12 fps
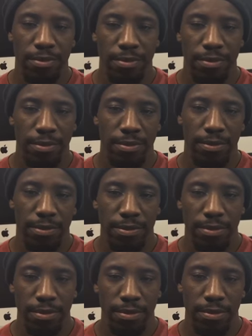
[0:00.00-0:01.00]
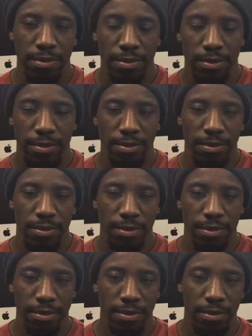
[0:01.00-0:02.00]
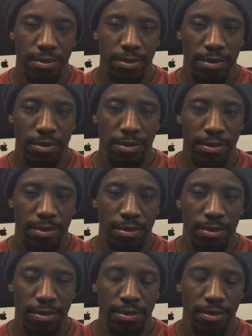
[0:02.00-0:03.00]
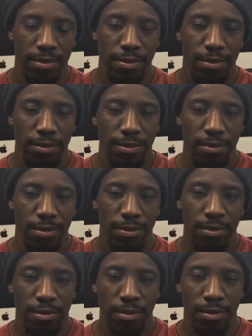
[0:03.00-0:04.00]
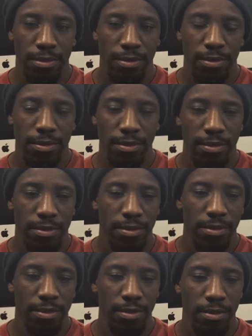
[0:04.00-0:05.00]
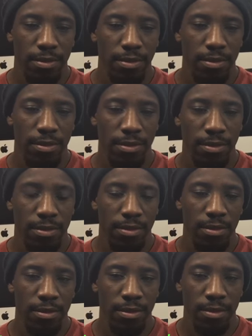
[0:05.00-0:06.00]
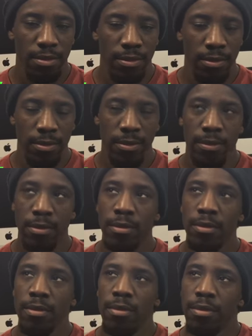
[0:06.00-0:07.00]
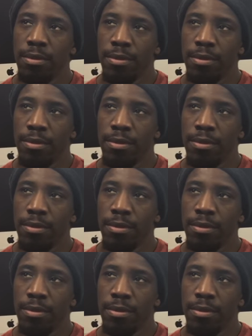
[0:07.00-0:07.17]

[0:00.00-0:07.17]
The person shown says nothing.